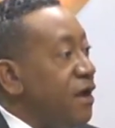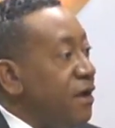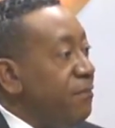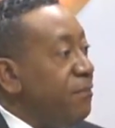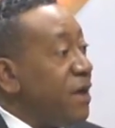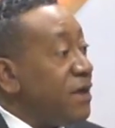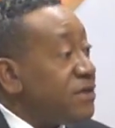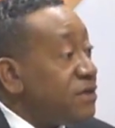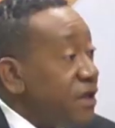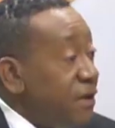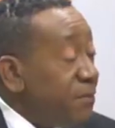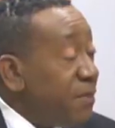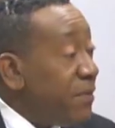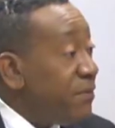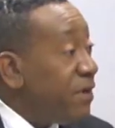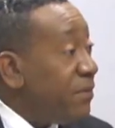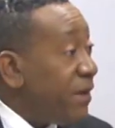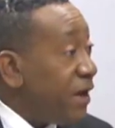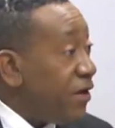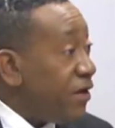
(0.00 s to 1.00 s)
But
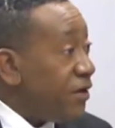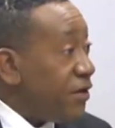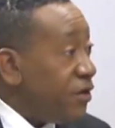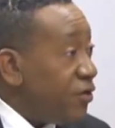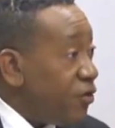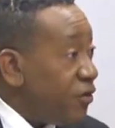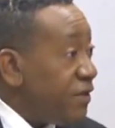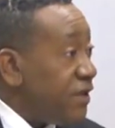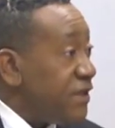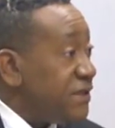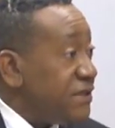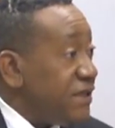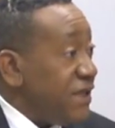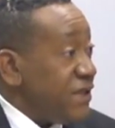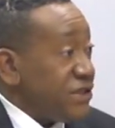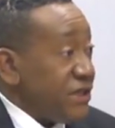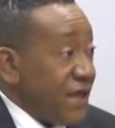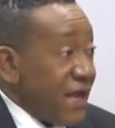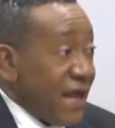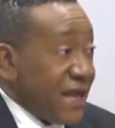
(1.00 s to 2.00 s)
people may not know the
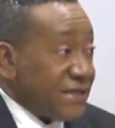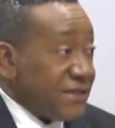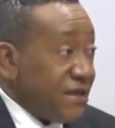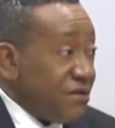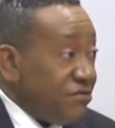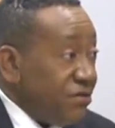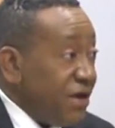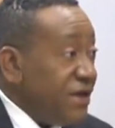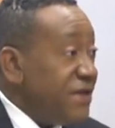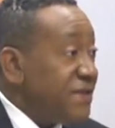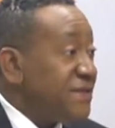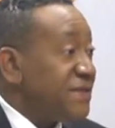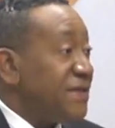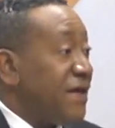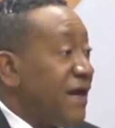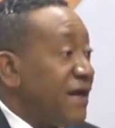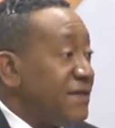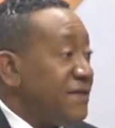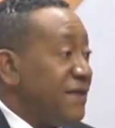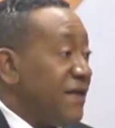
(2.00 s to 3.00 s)
THA has already
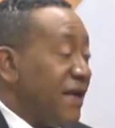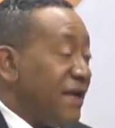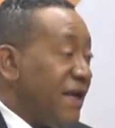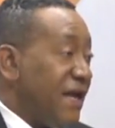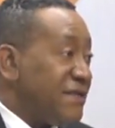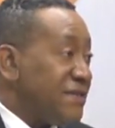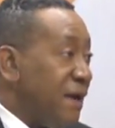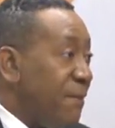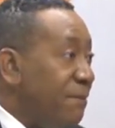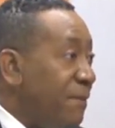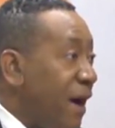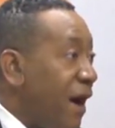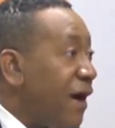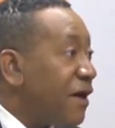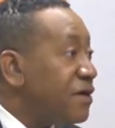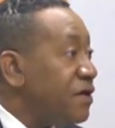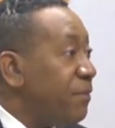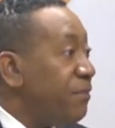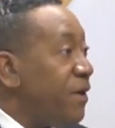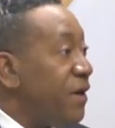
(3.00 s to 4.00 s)
started and has
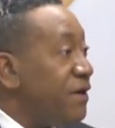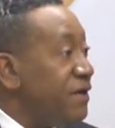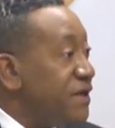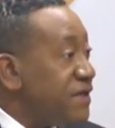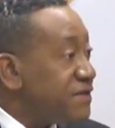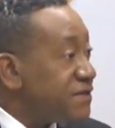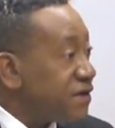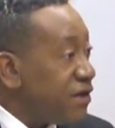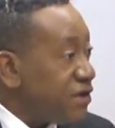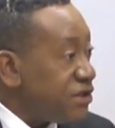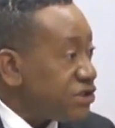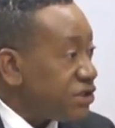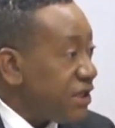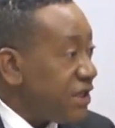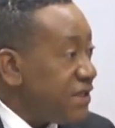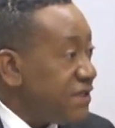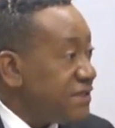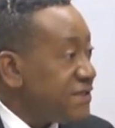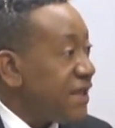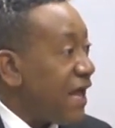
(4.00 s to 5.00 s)
embarked upon
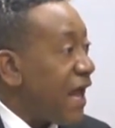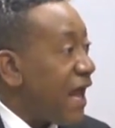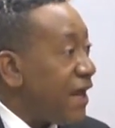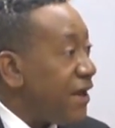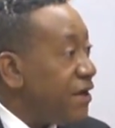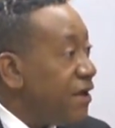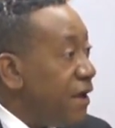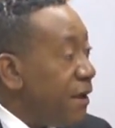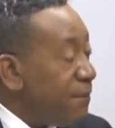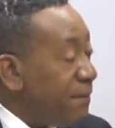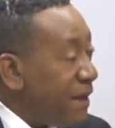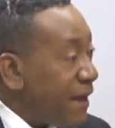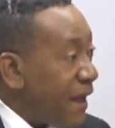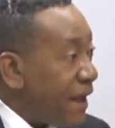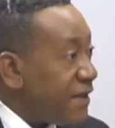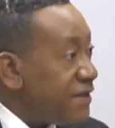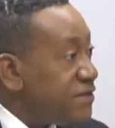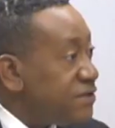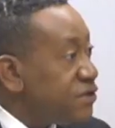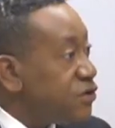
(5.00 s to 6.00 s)
discussions and
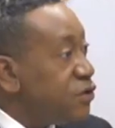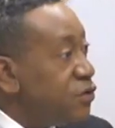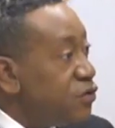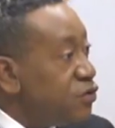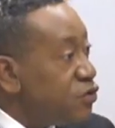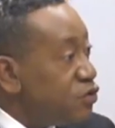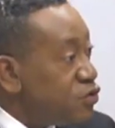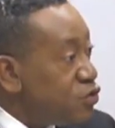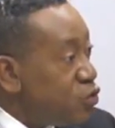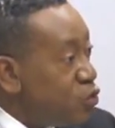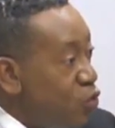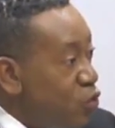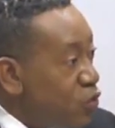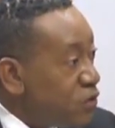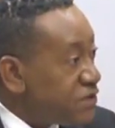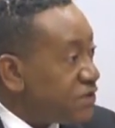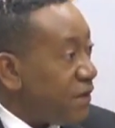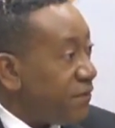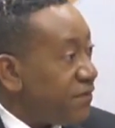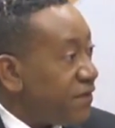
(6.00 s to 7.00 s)
plans to do
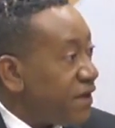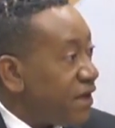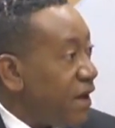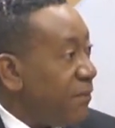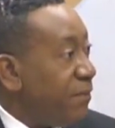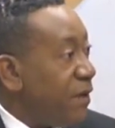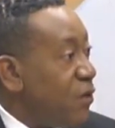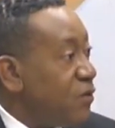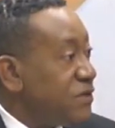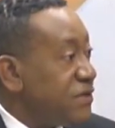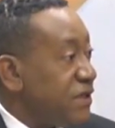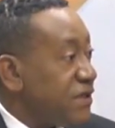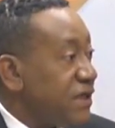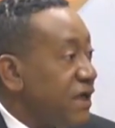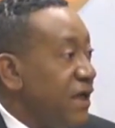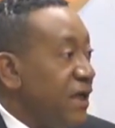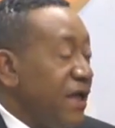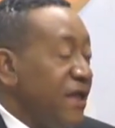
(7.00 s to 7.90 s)
something about it.